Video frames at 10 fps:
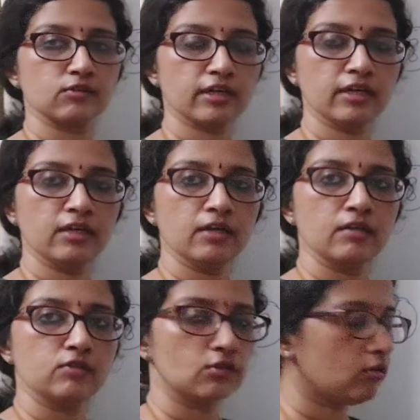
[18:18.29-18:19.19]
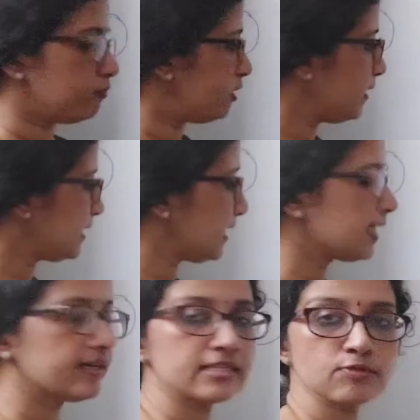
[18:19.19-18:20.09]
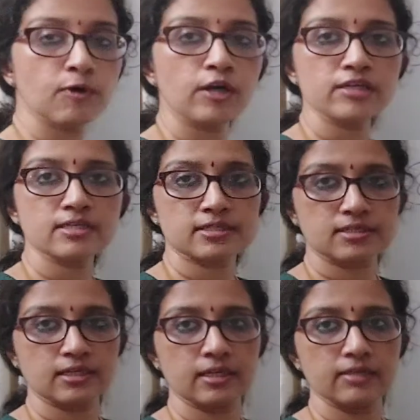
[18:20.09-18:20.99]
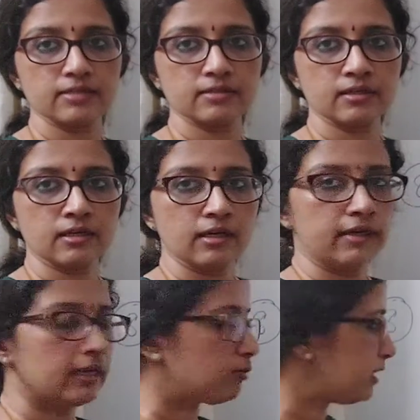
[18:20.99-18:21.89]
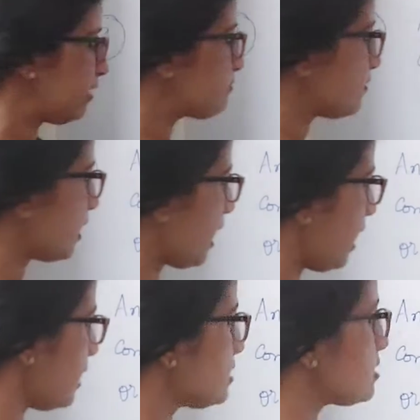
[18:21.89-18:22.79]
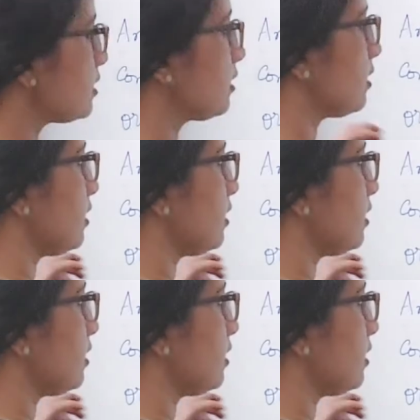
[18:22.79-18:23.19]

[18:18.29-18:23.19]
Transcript: Okay, so we will take it as 46 degrees. Now they have asked,